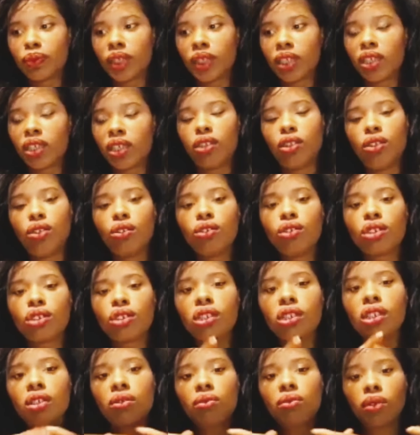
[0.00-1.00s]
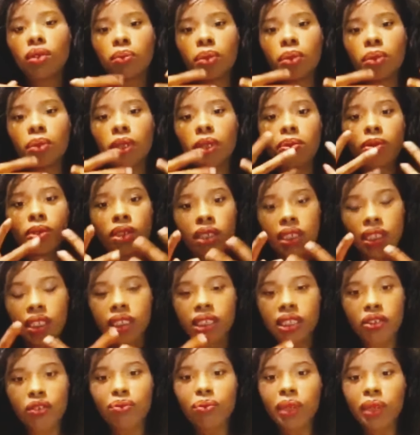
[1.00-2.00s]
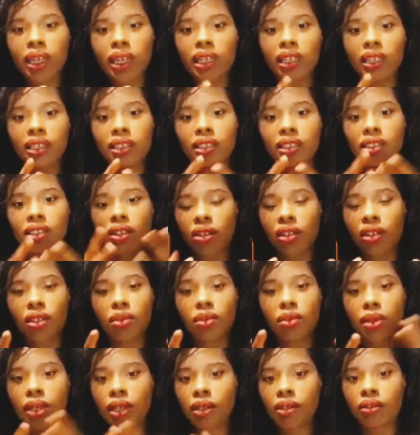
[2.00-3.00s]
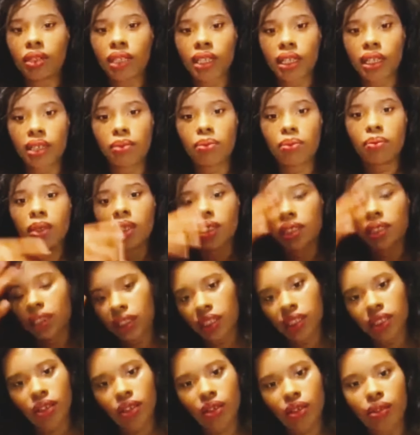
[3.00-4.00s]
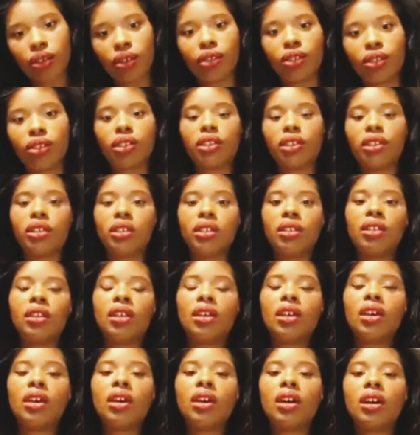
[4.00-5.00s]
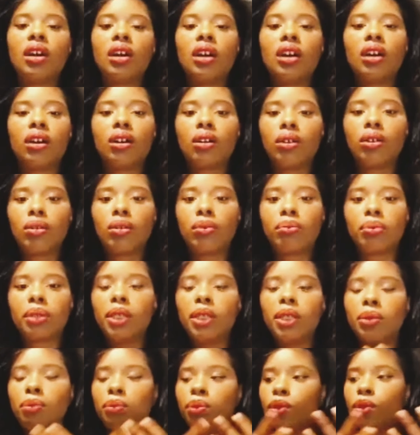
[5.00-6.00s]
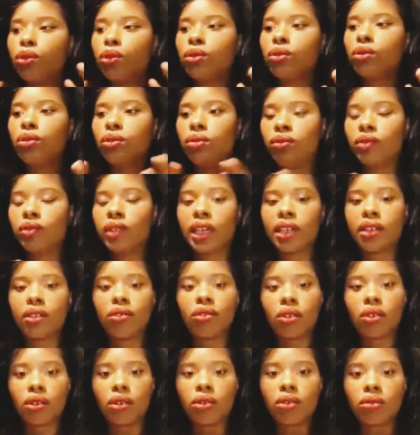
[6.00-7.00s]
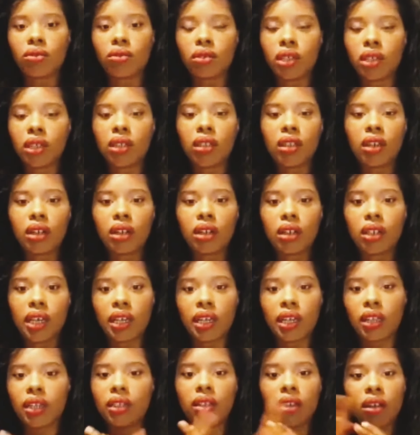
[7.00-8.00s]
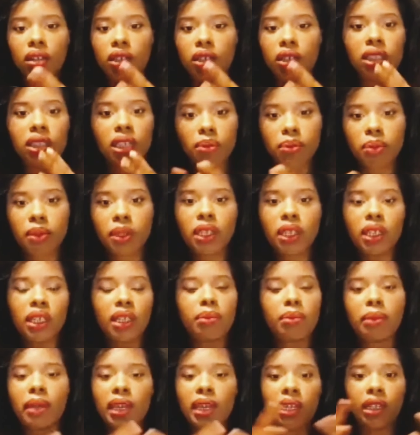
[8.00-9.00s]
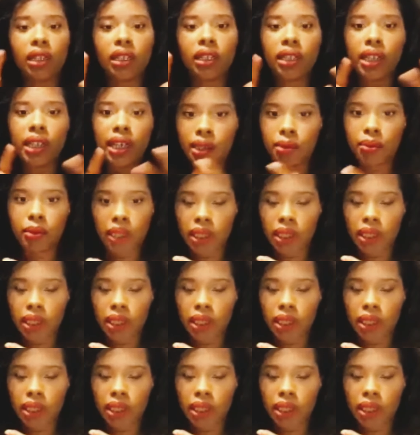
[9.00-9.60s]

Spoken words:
usually when people say self-made, they're talking about like business owners and people who like grown a large company and made a lot of money.